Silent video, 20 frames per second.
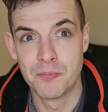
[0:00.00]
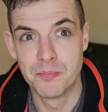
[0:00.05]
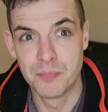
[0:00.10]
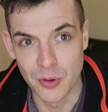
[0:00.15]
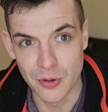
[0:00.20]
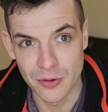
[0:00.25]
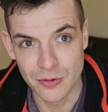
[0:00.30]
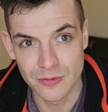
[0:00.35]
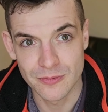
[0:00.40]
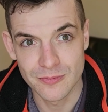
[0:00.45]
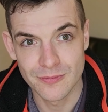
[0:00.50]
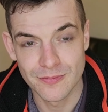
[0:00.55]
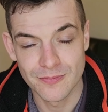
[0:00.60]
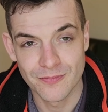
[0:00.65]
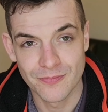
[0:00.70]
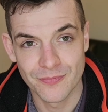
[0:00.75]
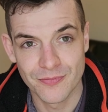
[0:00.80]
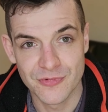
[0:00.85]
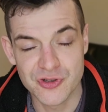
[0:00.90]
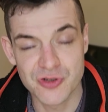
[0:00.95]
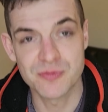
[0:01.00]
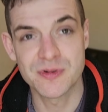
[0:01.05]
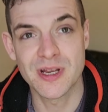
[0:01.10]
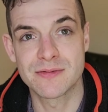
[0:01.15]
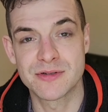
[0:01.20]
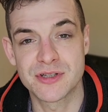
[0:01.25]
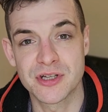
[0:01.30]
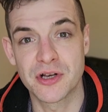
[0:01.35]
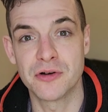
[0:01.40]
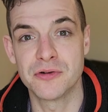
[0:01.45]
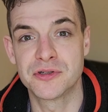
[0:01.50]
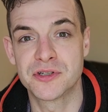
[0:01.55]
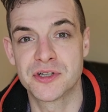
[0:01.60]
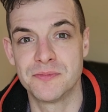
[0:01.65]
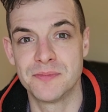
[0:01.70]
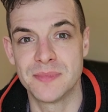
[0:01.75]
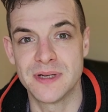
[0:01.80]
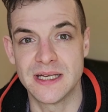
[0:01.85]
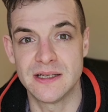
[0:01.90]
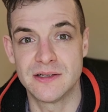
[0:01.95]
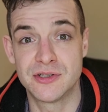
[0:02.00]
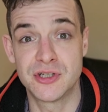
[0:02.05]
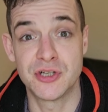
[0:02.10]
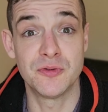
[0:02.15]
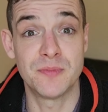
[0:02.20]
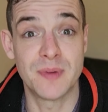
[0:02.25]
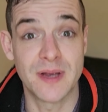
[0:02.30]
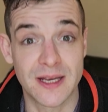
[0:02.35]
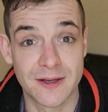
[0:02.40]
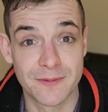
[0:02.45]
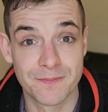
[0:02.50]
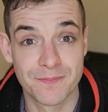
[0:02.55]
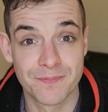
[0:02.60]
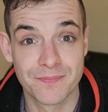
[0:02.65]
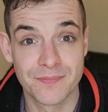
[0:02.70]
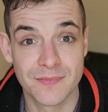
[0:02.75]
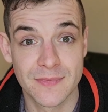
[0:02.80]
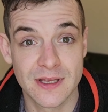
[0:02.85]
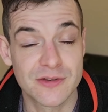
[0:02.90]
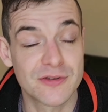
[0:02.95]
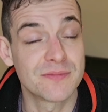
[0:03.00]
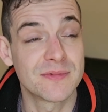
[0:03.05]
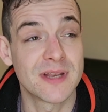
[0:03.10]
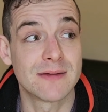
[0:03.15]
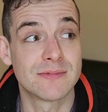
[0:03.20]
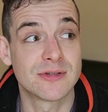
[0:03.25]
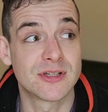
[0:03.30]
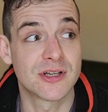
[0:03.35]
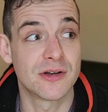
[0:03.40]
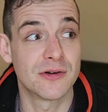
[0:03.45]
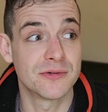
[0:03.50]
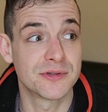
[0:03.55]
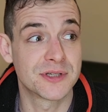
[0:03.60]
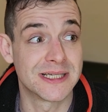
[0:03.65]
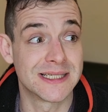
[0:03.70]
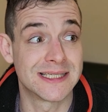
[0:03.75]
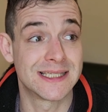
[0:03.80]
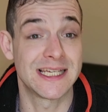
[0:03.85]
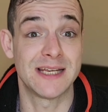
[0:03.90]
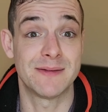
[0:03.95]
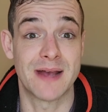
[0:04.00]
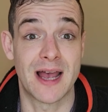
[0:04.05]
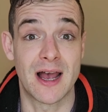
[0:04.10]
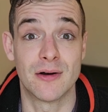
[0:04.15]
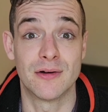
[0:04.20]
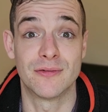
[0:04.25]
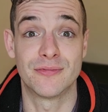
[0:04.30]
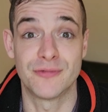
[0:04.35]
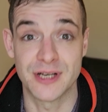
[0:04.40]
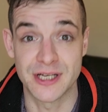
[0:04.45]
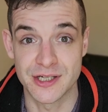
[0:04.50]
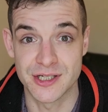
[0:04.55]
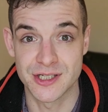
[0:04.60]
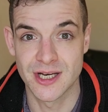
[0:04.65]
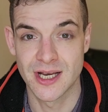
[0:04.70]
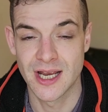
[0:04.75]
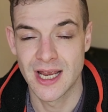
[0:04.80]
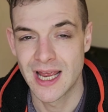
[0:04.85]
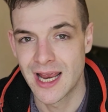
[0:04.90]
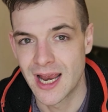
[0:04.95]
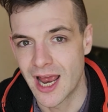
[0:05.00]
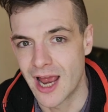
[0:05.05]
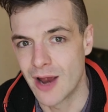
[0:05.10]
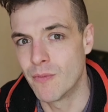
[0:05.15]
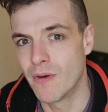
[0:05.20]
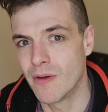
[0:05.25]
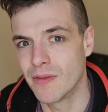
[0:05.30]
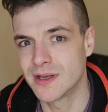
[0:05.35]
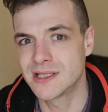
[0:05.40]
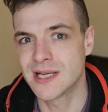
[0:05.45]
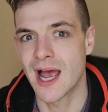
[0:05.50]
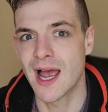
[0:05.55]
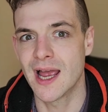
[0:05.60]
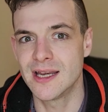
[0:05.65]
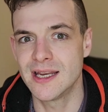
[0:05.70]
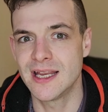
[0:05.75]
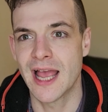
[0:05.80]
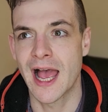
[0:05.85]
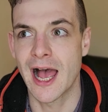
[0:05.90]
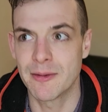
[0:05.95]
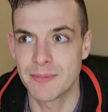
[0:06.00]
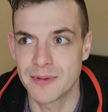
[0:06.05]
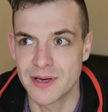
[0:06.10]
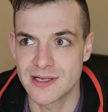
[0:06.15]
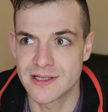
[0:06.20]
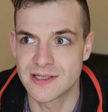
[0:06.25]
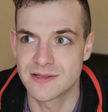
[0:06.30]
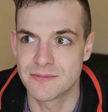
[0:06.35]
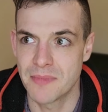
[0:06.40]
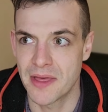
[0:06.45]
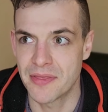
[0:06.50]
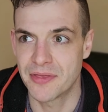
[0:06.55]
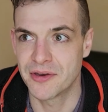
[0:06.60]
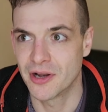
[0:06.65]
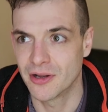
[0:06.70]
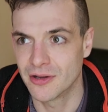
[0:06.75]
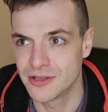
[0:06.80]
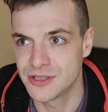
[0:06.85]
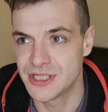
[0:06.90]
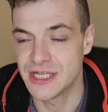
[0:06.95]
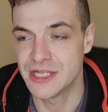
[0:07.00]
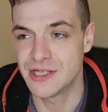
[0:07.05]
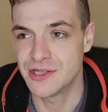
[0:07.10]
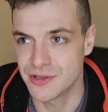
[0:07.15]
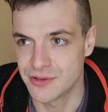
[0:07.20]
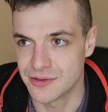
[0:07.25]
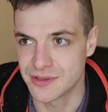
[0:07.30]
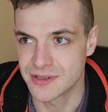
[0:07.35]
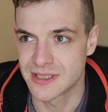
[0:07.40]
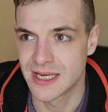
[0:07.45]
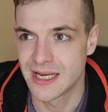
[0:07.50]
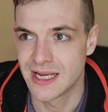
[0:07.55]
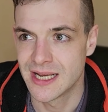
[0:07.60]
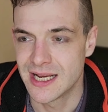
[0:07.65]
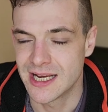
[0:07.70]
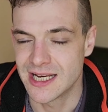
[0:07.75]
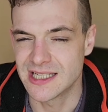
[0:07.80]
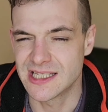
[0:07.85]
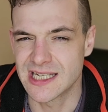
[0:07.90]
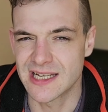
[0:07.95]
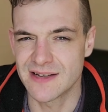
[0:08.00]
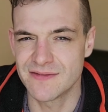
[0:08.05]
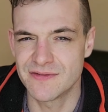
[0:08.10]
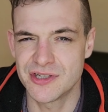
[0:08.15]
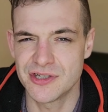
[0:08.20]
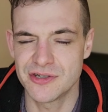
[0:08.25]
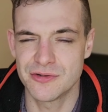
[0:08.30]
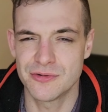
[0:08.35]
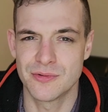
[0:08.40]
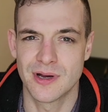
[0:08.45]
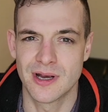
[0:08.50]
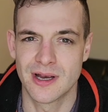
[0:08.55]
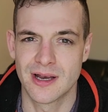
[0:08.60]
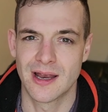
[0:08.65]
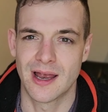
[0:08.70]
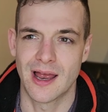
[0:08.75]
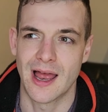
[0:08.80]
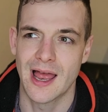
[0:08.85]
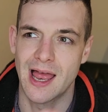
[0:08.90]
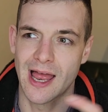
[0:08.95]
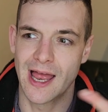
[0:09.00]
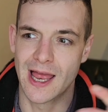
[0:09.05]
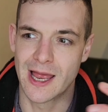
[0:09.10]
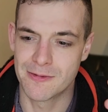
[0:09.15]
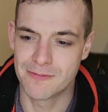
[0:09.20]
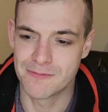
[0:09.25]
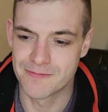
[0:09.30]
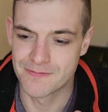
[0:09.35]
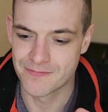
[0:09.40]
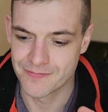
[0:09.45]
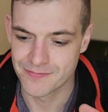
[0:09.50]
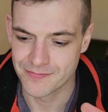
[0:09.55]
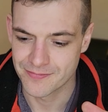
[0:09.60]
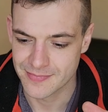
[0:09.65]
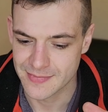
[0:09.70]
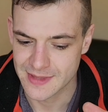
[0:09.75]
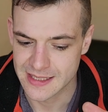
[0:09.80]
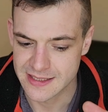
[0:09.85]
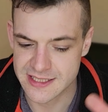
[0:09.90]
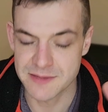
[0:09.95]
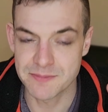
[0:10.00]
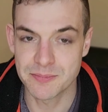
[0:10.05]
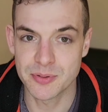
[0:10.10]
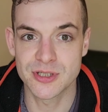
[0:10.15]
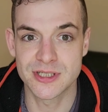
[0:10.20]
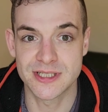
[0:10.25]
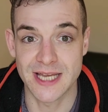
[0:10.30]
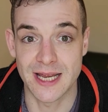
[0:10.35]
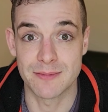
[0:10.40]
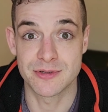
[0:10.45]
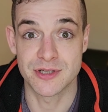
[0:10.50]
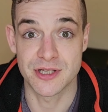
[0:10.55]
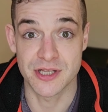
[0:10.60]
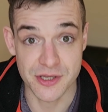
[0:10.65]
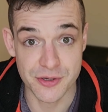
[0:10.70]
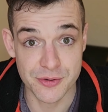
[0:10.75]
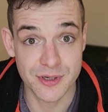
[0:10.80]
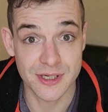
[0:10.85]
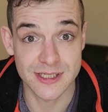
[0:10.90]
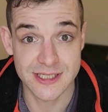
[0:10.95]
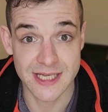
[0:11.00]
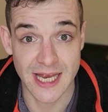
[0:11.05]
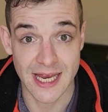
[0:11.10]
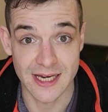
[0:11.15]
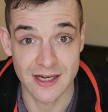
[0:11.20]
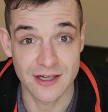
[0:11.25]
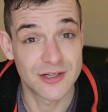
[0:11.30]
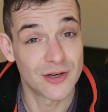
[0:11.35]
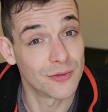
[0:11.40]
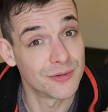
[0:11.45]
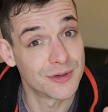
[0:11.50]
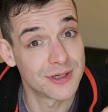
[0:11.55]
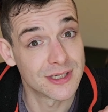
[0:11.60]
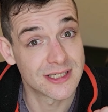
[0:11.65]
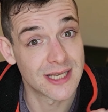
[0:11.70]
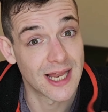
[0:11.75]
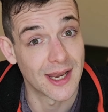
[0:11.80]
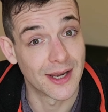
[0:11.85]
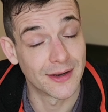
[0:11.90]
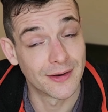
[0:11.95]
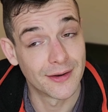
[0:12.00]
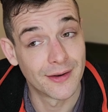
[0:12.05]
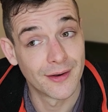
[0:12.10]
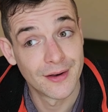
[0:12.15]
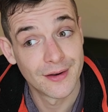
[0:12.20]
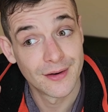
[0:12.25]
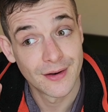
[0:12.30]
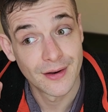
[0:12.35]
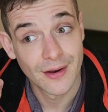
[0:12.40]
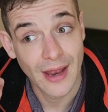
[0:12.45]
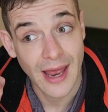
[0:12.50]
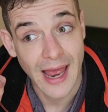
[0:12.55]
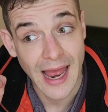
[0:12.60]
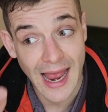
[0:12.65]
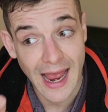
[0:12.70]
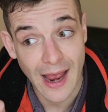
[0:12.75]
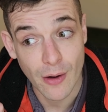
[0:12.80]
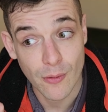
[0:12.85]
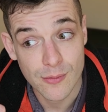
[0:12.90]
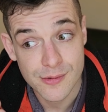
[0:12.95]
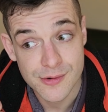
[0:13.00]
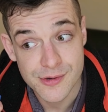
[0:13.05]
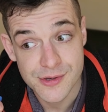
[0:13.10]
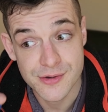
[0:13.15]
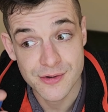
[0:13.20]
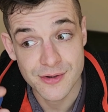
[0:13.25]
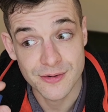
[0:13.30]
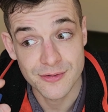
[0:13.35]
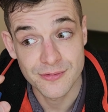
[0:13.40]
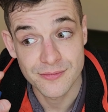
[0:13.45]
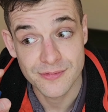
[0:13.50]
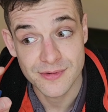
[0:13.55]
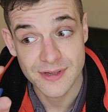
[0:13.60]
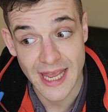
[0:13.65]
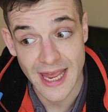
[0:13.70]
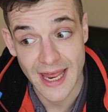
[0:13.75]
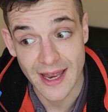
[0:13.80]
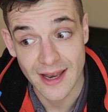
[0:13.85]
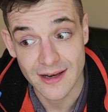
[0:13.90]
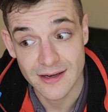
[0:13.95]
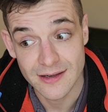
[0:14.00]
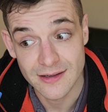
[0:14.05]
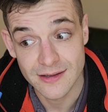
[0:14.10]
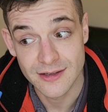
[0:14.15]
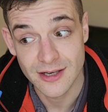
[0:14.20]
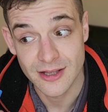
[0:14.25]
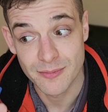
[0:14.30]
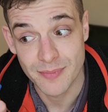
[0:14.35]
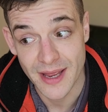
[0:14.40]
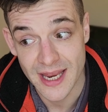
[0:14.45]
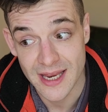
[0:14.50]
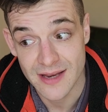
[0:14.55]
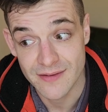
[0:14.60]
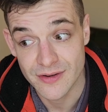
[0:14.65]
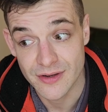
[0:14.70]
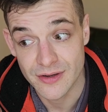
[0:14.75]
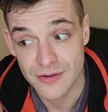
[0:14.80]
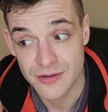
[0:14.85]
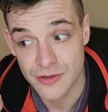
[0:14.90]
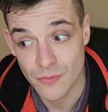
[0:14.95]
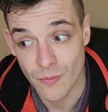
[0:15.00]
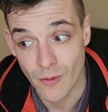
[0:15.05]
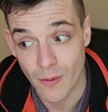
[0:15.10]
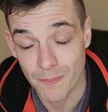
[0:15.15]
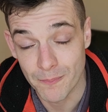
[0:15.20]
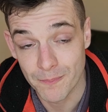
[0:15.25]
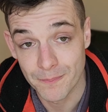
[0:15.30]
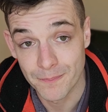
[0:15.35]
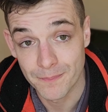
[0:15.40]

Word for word: But sometimes the goals can be too big. Sometimes the goals can seem out of reach. And what the Tiny Habits methodology does is it gives you um, simple steps that you can take to understand how you can get to the behavior you want.